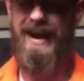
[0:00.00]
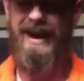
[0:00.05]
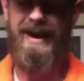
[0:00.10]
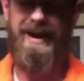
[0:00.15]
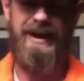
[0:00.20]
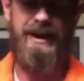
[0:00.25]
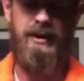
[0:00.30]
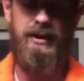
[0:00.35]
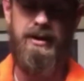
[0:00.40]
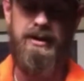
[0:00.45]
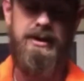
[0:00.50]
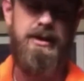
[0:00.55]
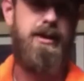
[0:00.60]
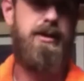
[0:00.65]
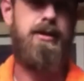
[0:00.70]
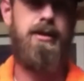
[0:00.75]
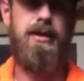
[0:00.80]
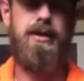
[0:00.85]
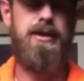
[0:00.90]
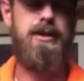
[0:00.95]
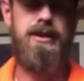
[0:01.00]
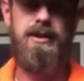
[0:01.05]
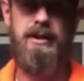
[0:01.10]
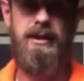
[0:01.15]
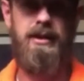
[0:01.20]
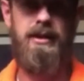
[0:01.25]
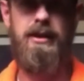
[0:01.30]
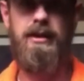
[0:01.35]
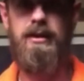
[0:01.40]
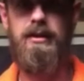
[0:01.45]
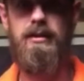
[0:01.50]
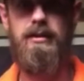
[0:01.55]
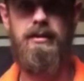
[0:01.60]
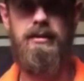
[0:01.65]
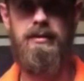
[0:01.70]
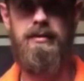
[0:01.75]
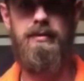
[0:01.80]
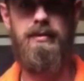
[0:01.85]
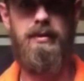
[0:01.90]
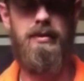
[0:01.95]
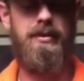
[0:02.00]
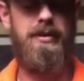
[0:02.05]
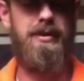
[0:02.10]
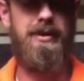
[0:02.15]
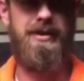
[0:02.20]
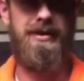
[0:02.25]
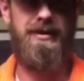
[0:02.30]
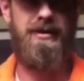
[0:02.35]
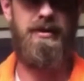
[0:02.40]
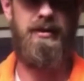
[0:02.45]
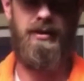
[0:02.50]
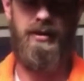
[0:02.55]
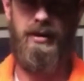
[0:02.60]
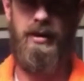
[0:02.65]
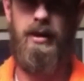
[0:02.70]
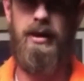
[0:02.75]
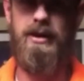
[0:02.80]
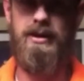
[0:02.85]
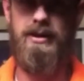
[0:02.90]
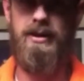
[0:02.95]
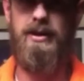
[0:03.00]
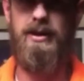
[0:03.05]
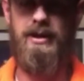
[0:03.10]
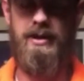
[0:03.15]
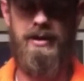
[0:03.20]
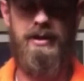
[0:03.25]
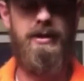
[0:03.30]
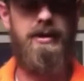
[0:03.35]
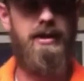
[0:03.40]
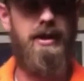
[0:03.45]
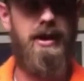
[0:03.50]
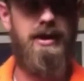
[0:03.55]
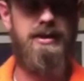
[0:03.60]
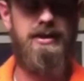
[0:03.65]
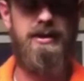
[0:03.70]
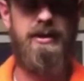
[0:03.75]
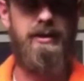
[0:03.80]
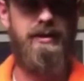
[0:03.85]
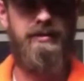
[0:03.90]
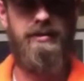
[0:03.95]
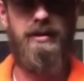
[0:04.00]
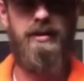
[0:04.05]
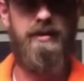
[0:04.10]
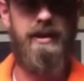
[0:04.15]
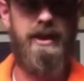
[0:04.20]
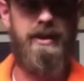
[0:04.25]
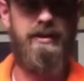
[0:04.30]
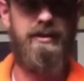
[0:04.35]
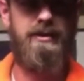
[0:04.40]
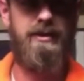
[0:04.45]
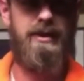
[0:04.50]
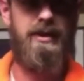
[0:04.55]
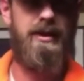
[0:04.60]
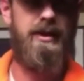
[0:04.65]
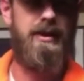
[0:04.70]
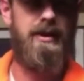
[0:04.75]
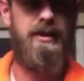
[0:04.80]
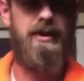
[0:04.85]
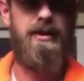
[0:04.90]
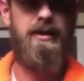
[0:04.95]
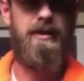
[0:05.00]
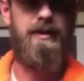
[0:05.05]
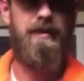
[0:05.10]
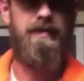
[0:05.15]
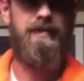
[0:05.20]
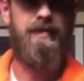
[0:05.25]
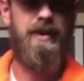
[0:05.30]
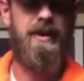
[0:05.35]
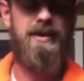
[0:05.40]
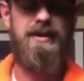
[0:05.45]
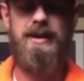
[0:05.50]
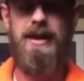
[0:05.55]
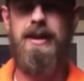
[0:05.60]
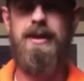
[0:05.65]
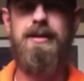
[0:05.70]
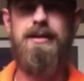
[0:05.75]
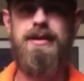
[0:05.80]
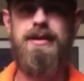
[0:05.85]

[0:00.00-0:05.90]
I honestly couldn't see for, honestly, I could not see for about 10